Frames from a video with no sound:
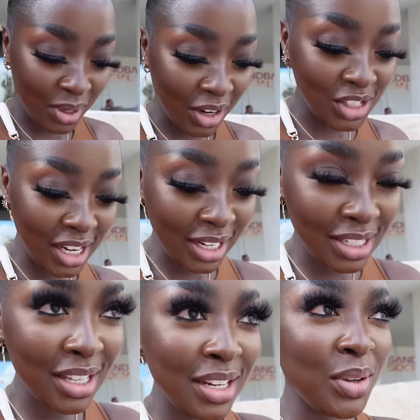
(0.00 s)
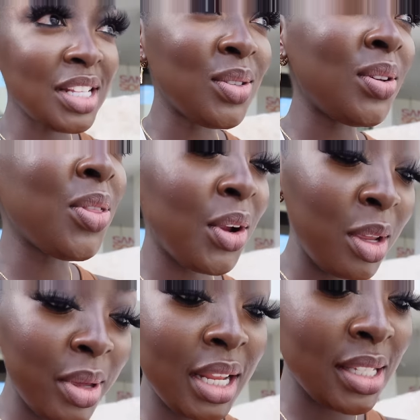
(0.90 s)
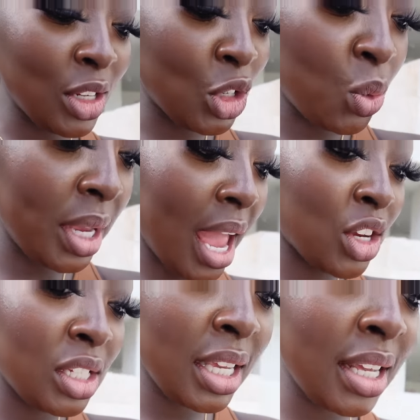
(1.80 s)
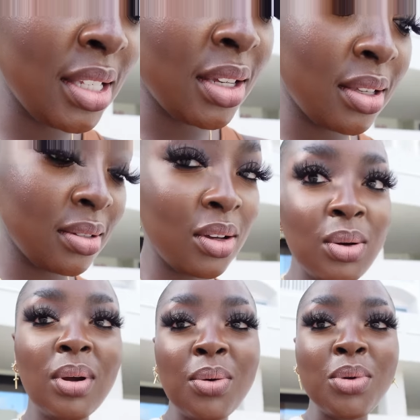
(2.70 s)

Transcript: We are checked in. It's still thirty minutes until we actually get to go to our